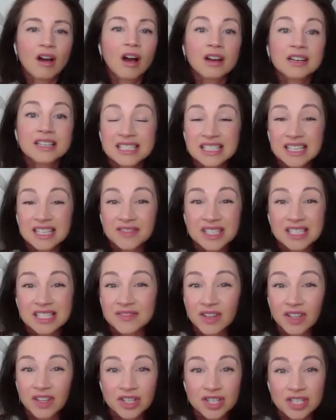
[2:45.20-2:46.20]
cognitive
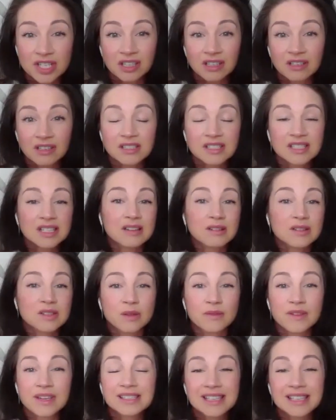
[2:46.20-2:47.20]
dysfunction,
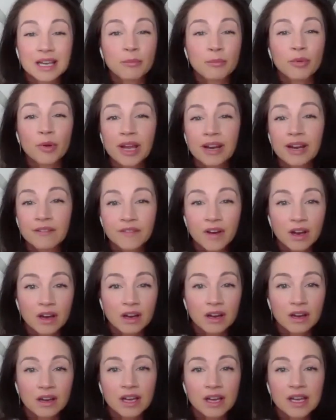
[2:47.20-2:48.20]
so things like brain
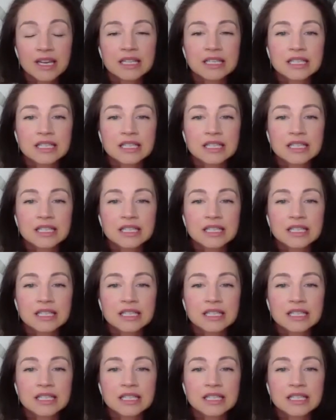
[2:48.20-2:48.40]
fog,